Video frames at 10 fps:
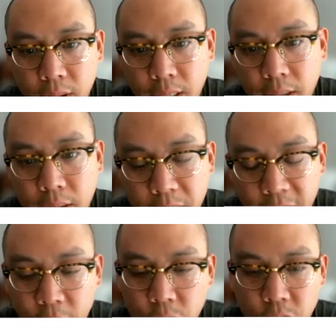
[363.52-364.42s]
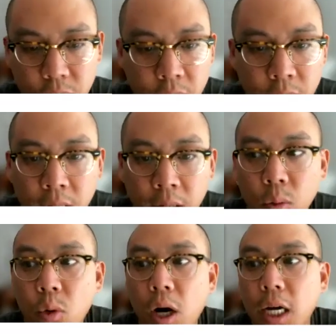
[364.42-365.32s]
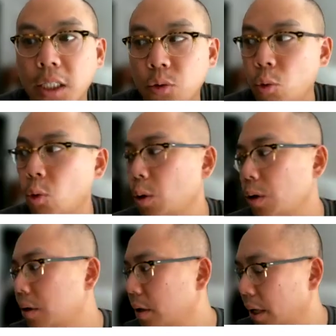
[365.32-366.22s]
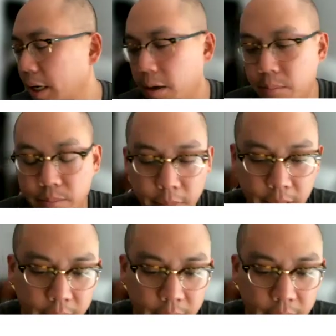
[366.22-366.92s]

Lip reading: right? Future, was, were, am,